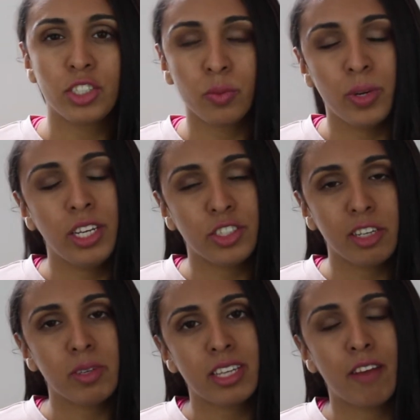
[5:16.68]
We
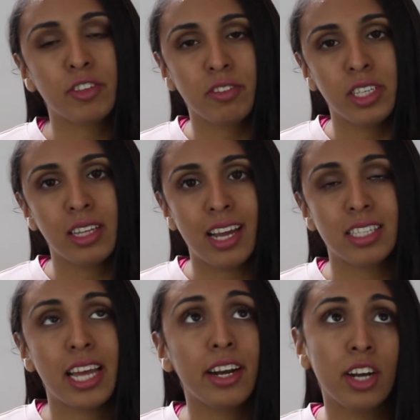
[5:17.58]
dreamers have to
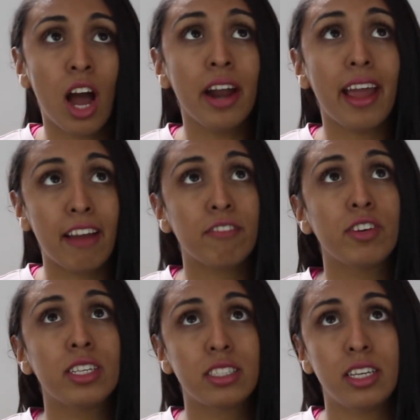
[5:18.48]
realize that not
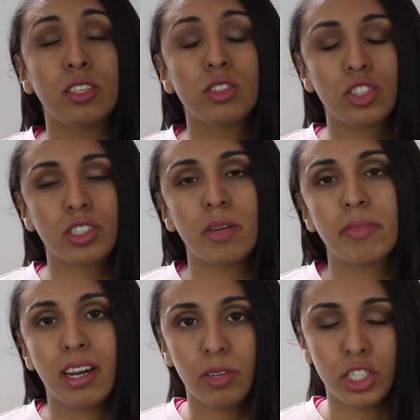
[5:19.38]
every single
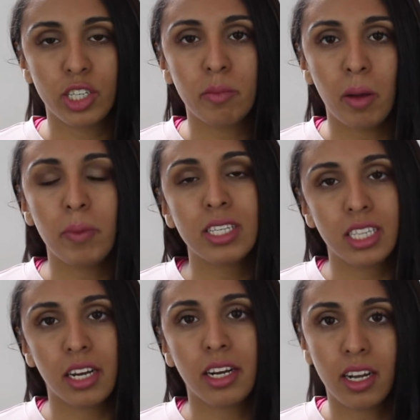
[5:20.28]
dream that we dream up is
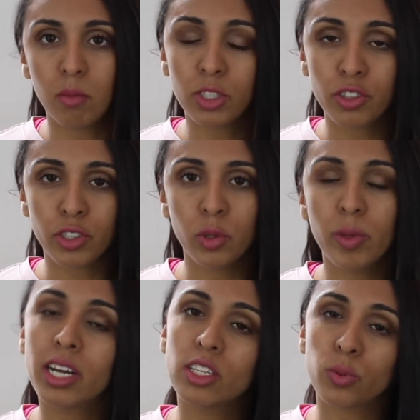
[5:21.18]
gonna come true,
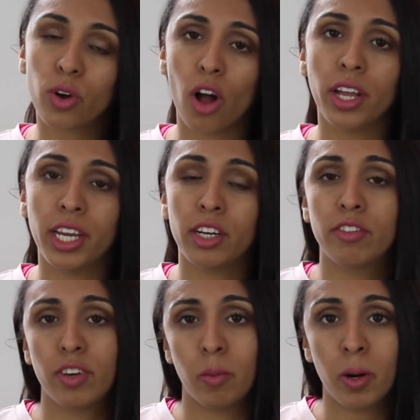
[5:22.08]
because we're all
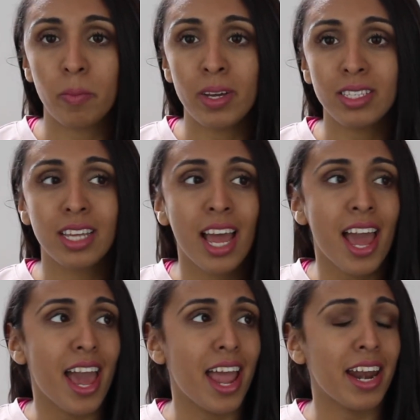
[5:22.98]
here for a purpose.
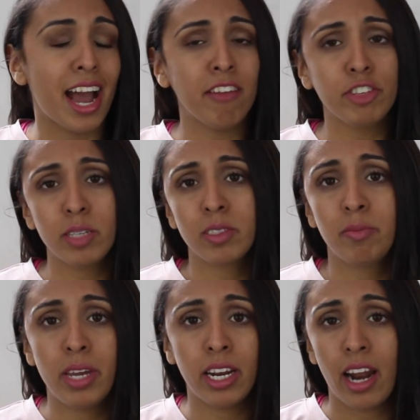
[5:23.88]
And I've dreamed
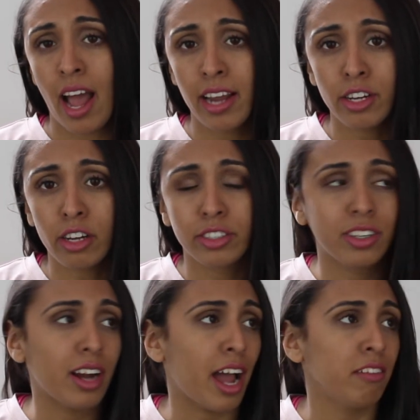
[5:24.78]
of being an eye
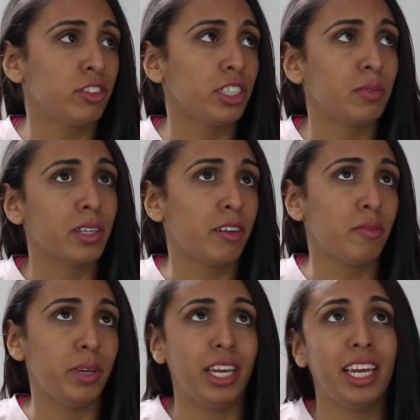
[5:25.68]
doctor, I've dreamed
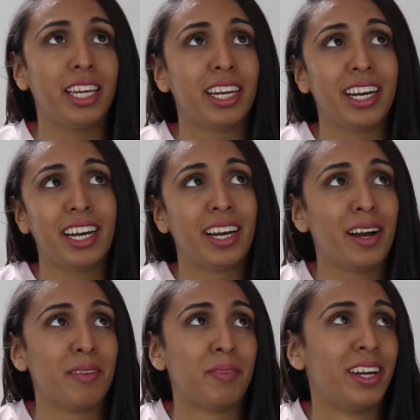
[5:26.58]
of being
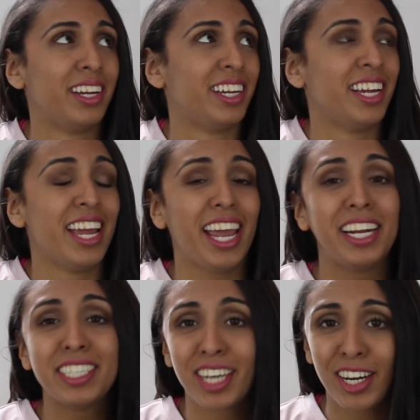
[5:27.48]
an
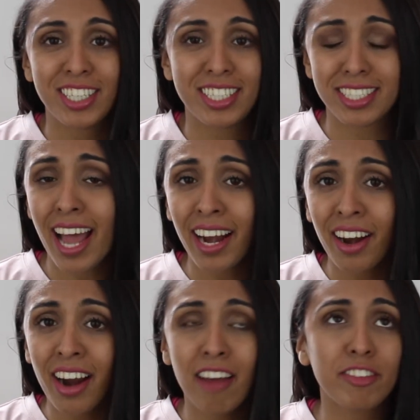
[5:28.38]
interior
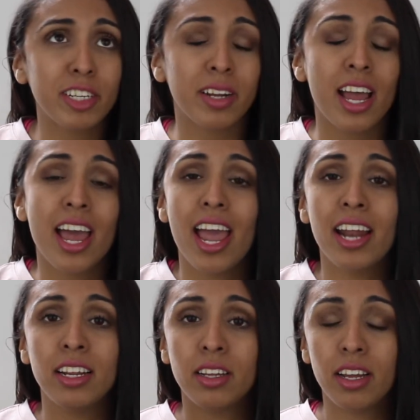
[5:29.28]
designer, I've dreamed, and